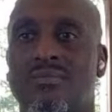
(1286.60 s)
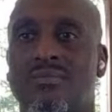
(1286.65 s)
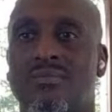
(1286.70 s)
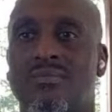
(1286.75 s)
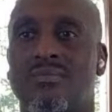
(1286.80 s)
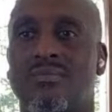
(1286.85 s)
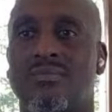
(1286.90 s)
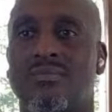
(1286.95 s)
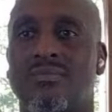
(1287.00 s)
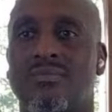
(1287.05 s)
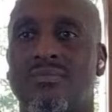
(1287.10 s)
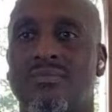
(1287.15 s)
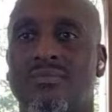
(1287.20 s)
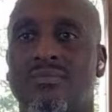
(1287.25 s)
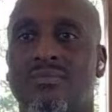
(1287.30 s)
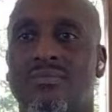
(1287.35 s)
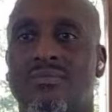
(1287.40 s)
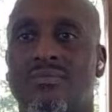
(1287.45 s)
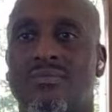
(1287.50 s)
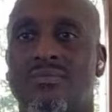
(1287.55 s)

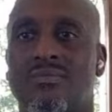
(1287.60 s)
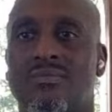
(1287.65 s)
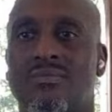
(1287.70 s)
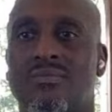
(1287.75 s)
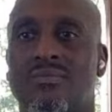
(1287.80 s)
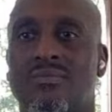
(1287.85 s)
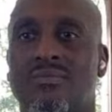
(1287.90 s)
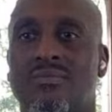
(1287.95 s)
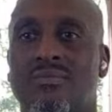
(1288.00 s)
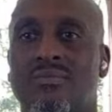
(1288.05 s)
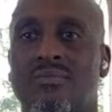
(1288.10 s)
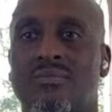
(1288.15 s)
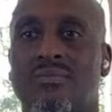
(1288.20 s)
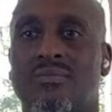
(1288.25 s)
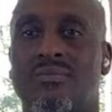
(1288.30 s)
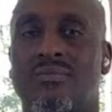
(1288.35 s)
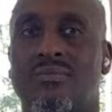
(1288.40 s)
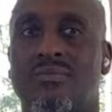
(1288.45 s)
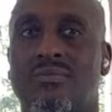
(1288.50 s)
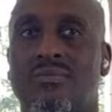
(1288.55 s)

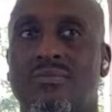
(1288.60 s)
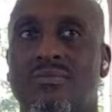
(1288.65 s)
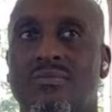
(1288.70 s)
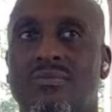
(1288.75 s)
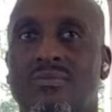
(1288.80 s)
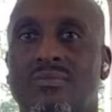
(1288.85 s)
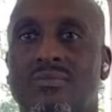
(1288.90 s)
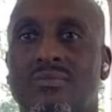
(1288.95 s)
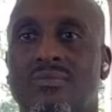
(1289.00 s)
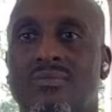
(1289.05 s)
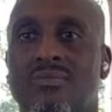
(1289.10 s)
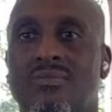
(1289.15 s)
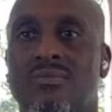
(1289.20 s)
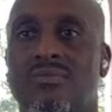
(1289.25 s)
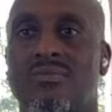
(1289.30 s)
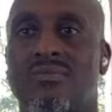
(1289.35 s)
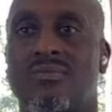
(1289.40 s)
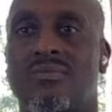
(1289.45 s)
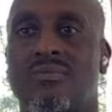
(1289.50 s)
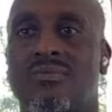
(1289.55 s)
This person isn't speaking.